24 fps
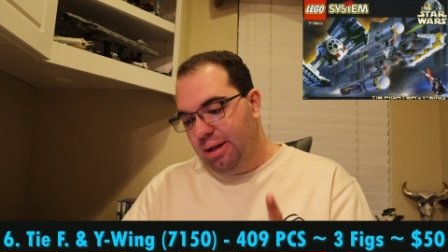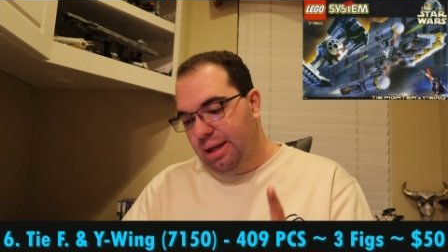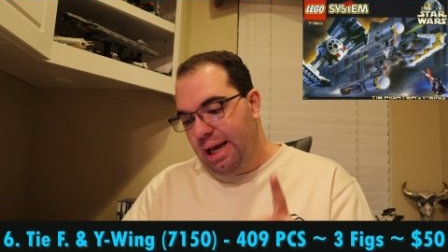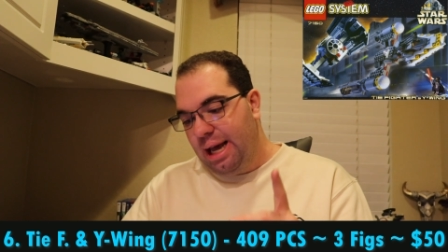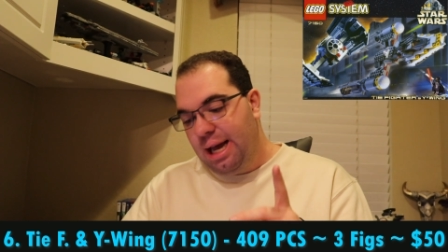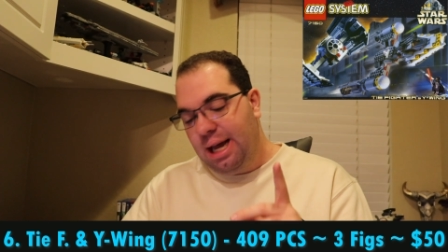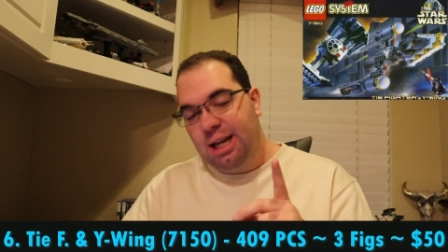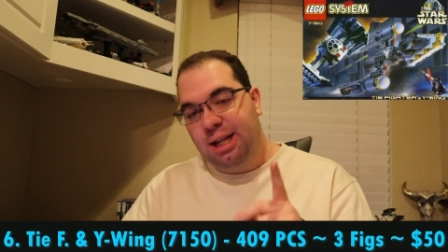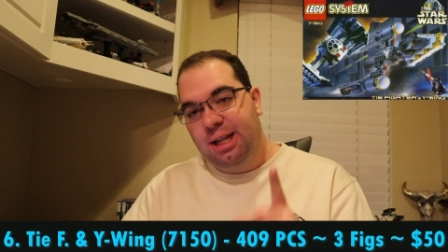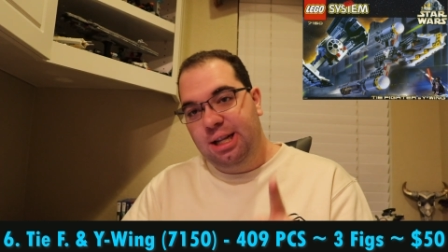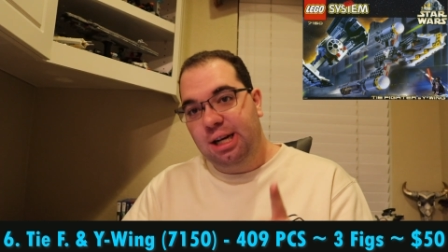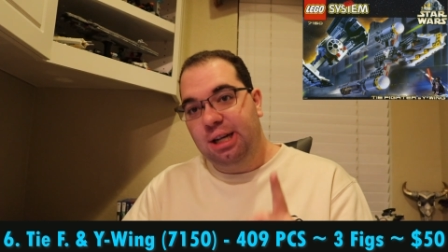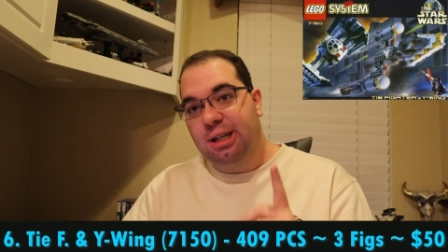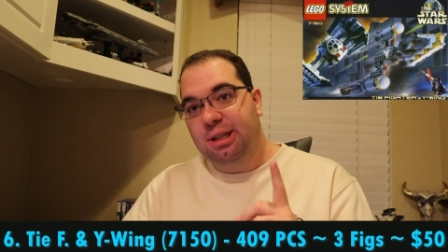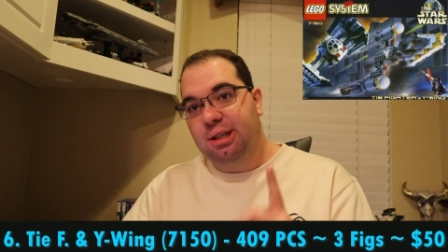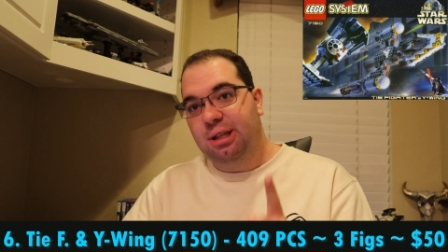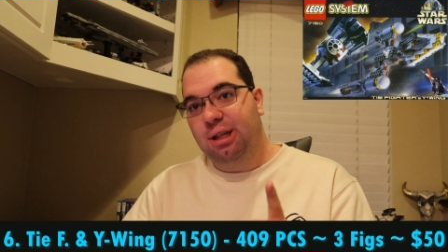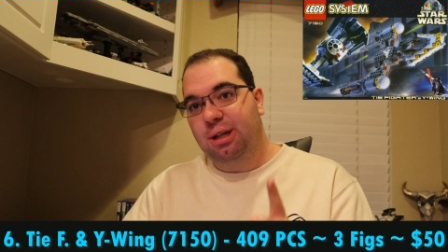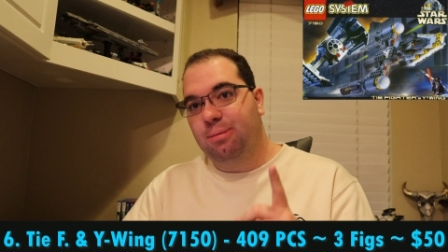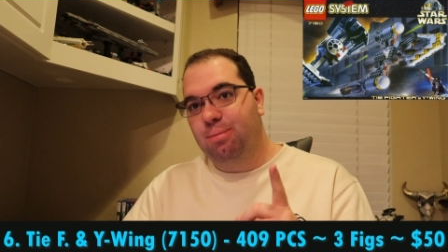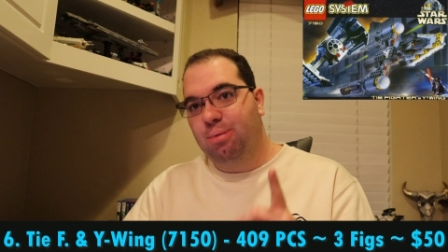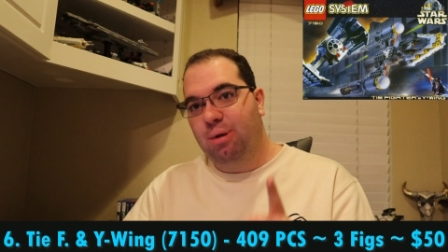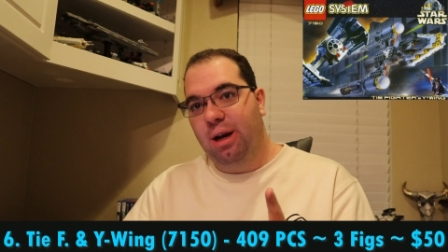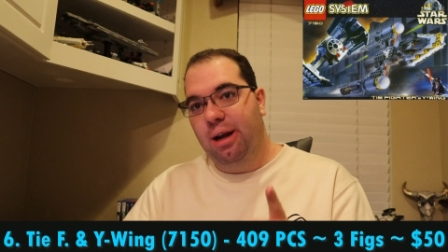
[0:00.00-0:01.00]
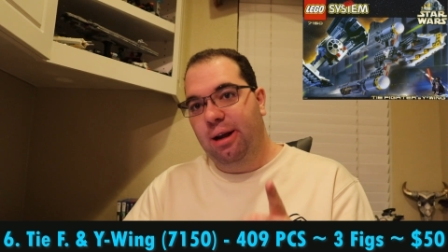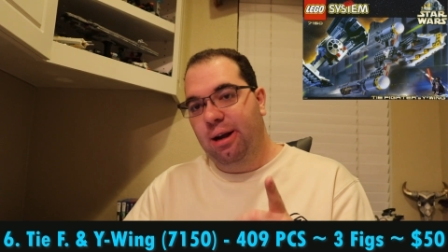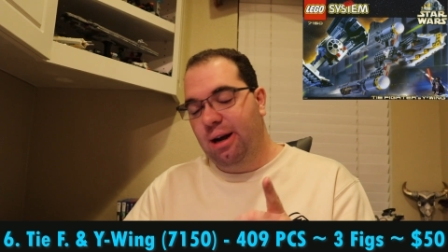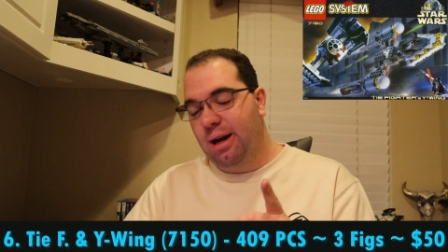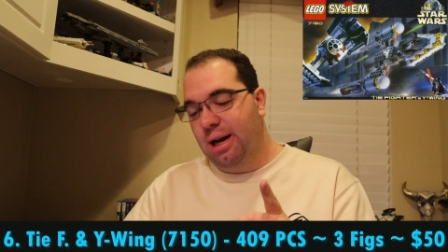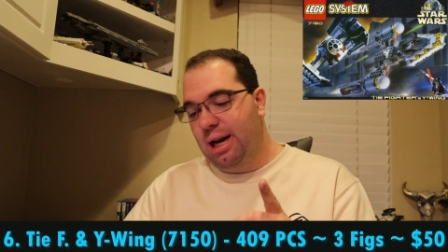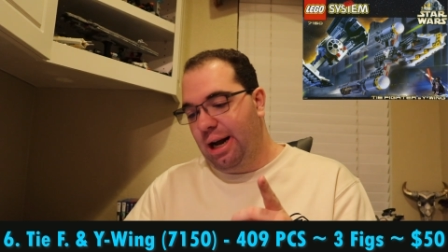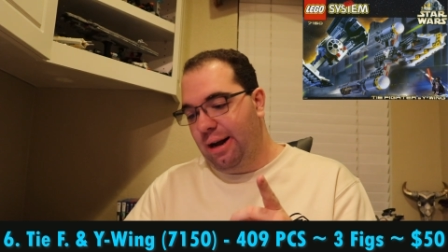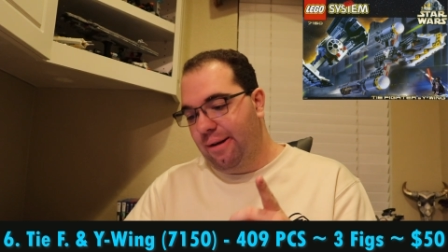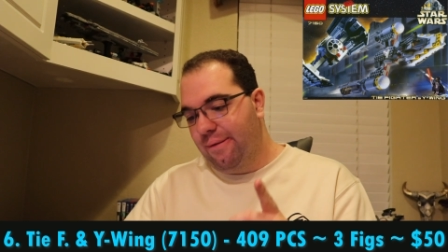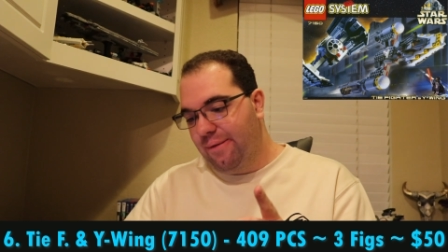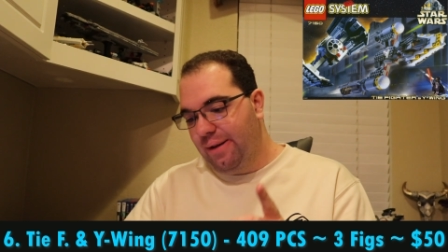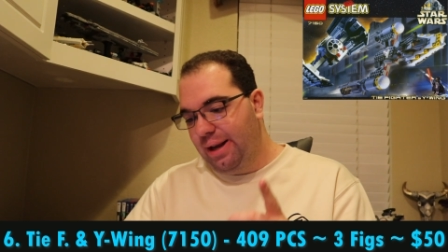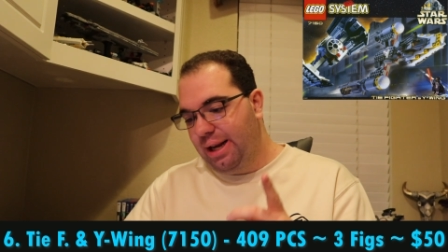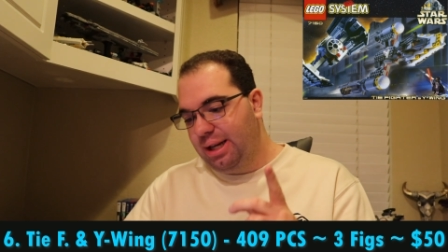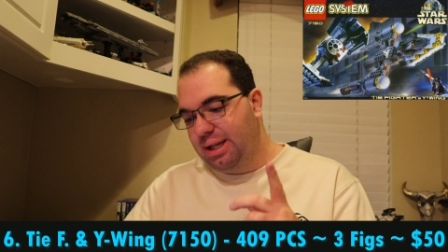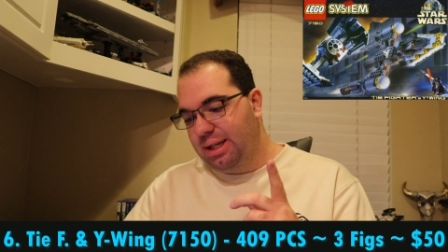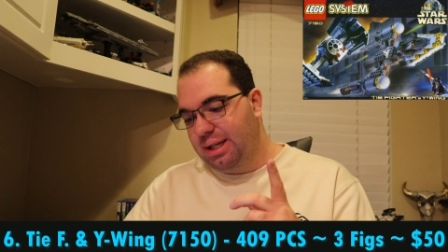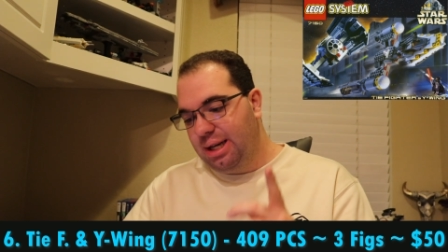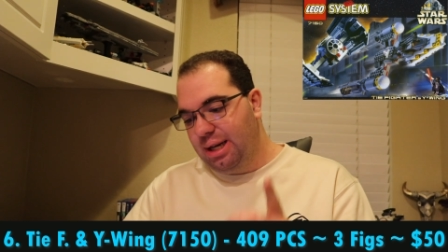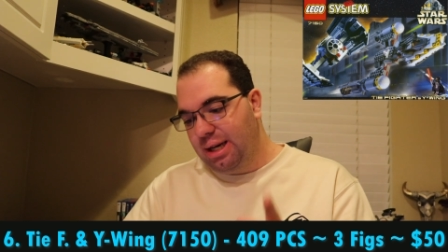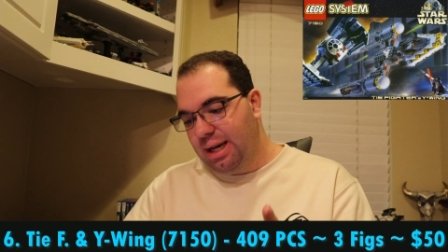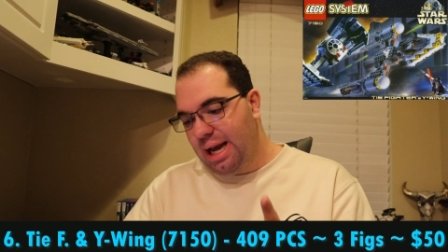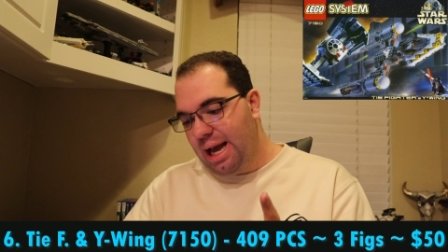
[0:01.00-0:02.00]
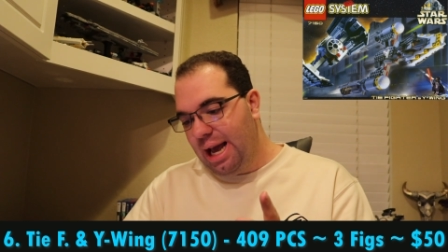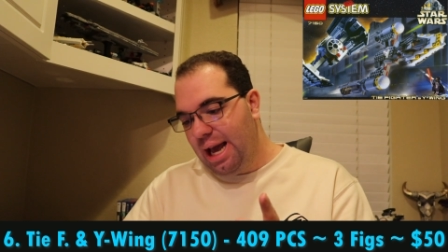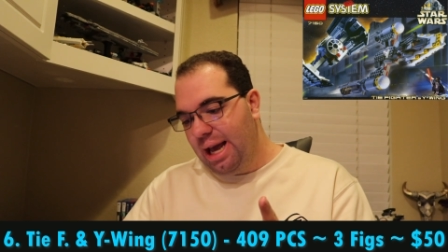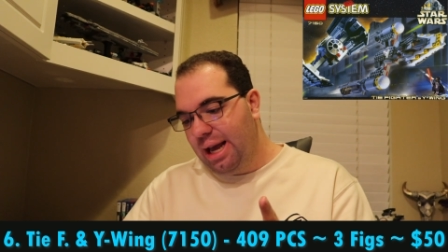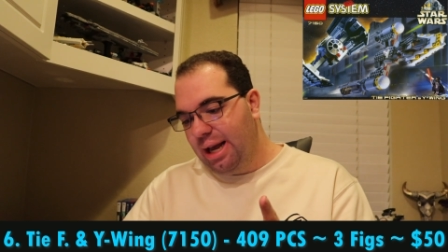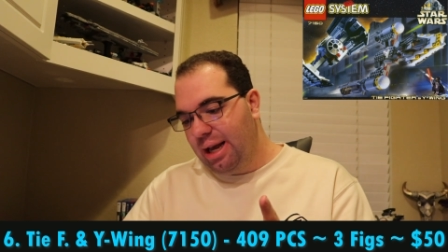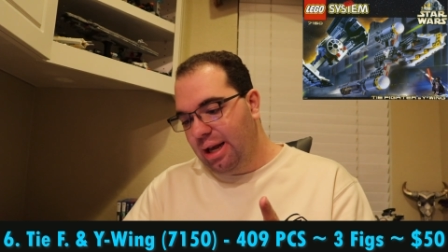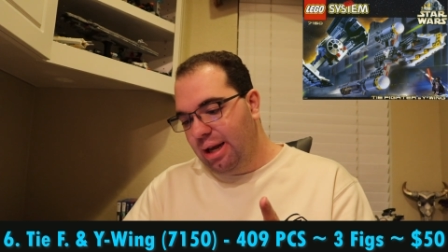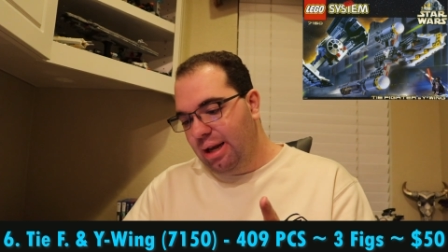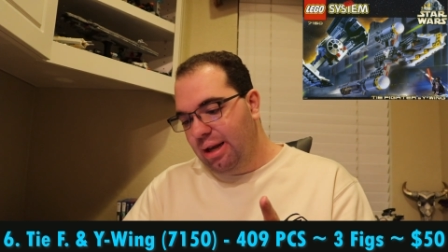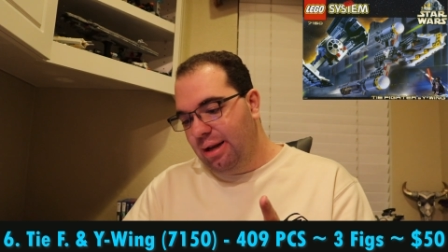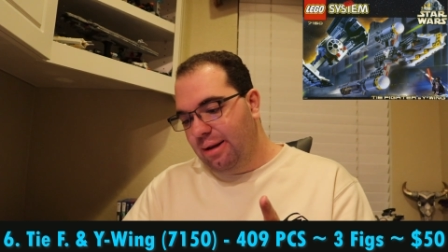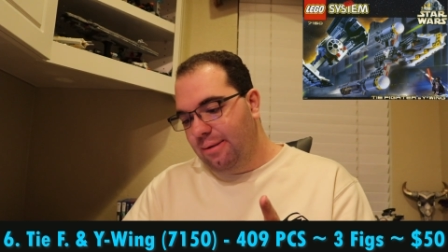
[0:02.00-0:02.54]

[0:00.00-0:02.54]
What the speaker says: It does look pretty good. I think today,